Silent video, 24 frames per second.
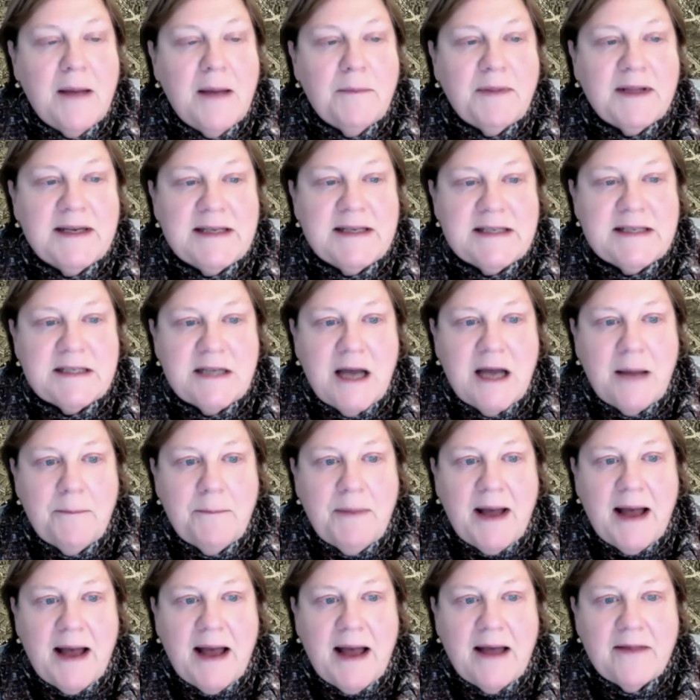Please stop
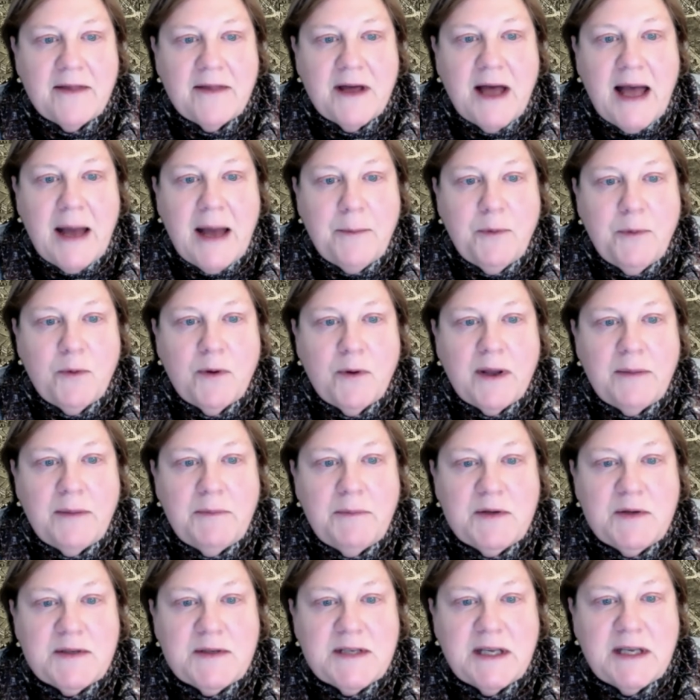by the High Point
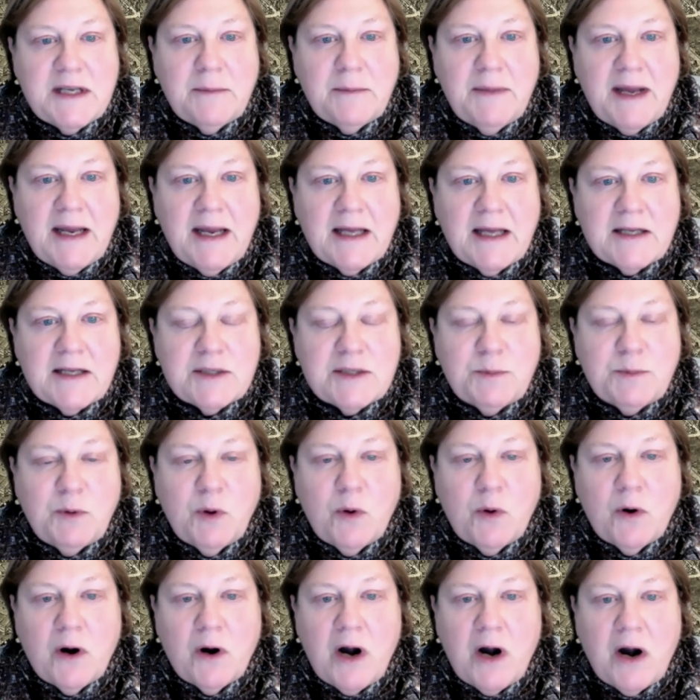Museum and
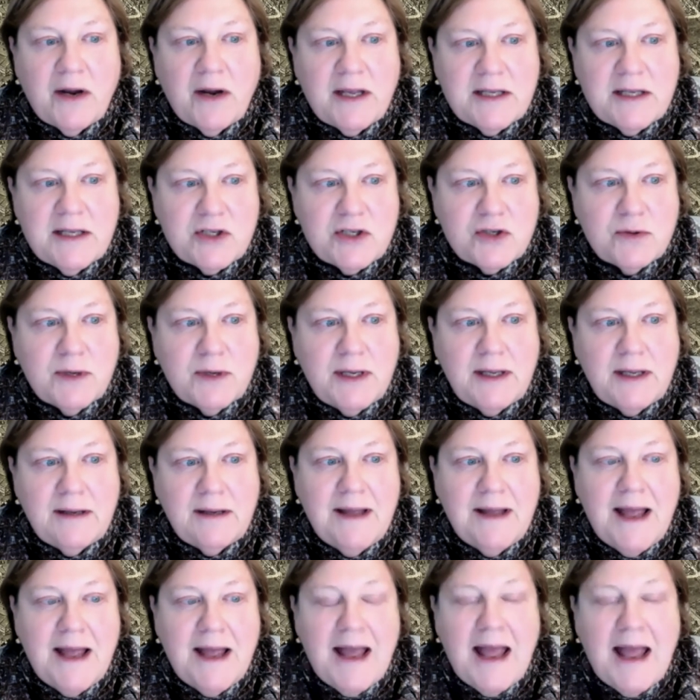explore our history.
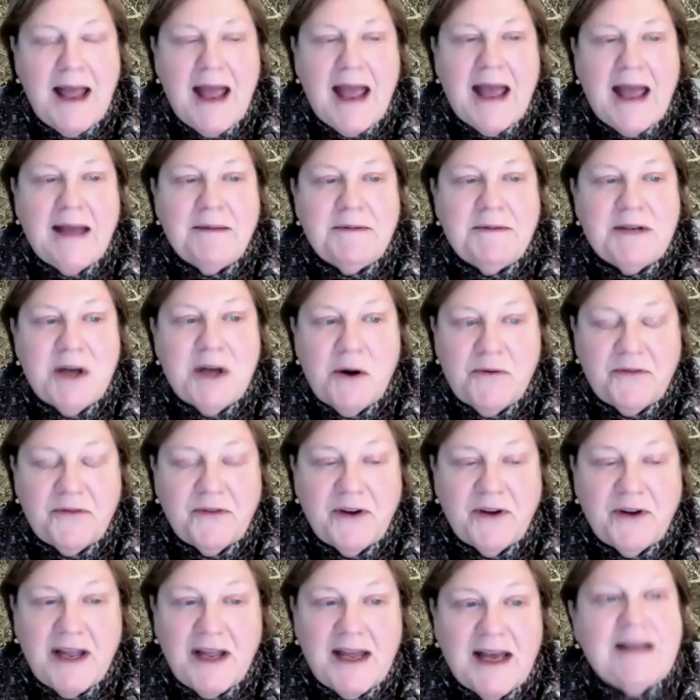And don't
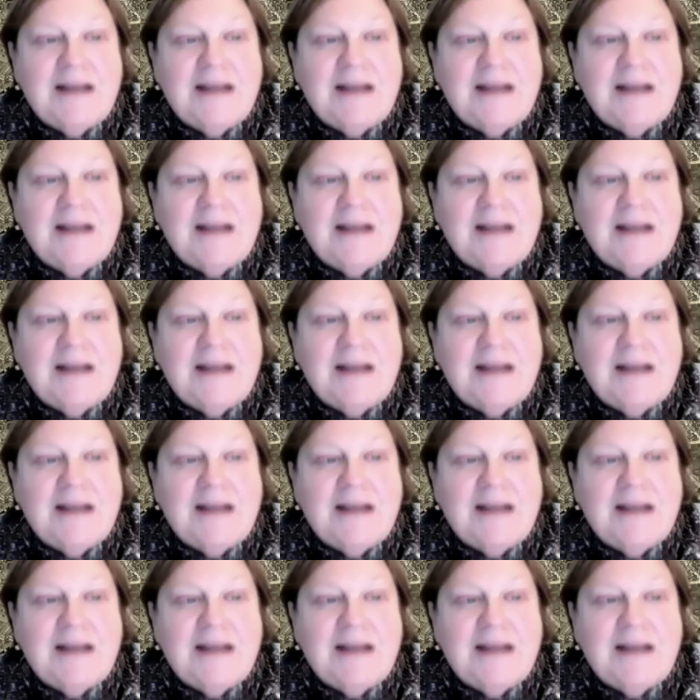forget,